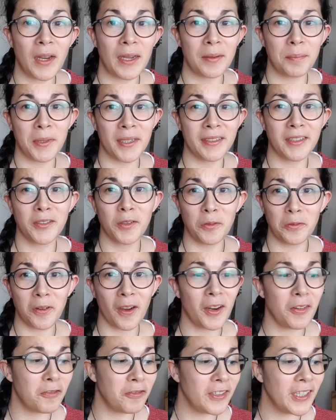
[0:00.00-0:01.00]
But so far
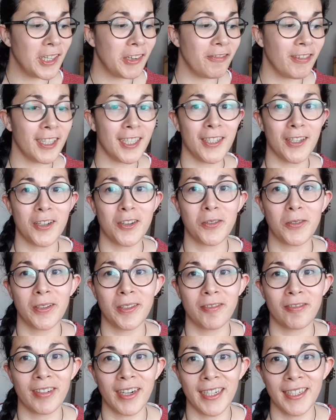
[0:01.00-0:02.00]
I really, really enjoy
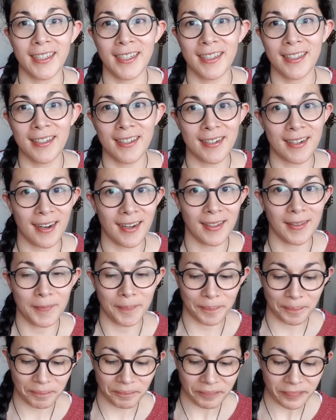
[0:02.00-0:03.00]
the writing style.
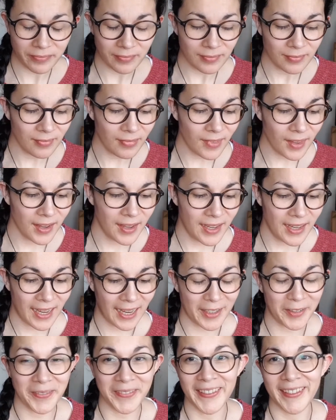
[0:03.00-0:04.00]

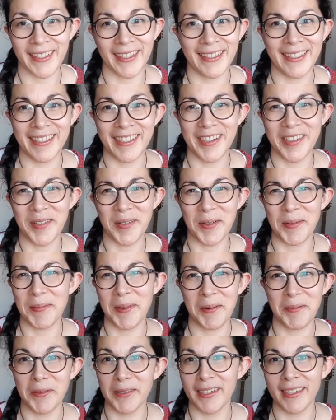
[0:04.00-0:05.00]
I don't think I need to talk
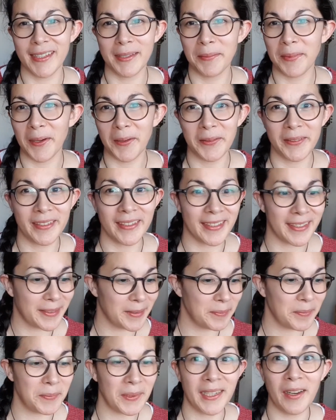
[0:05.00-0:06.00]
about what it's about. It's
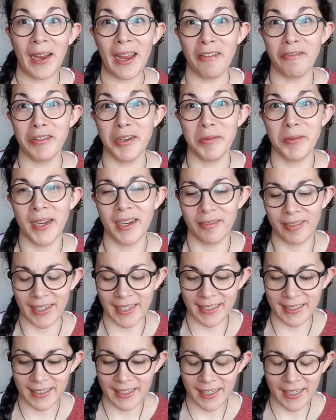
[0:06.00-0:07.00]
been everywhere,
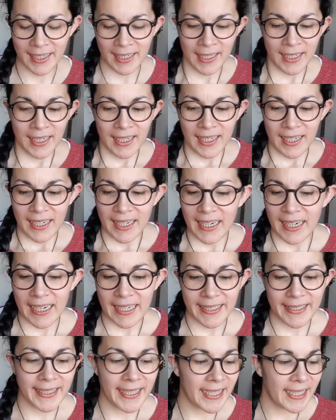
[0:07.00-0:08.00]
right?
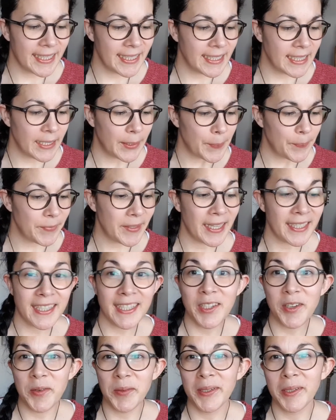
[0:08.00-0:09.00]
And then that's
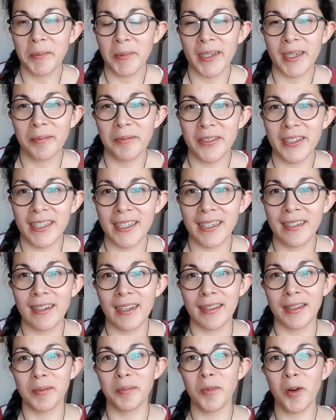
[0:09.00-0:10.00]
the only one I'm reading
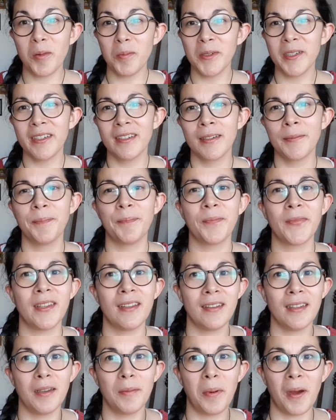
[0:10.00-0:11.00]
at the moment,
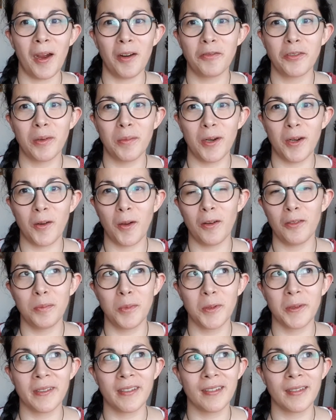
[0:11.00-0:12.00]
apart from a lot of
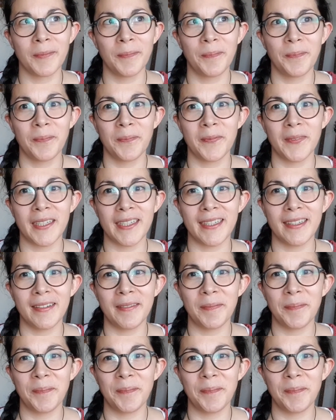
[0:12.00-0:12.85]
books that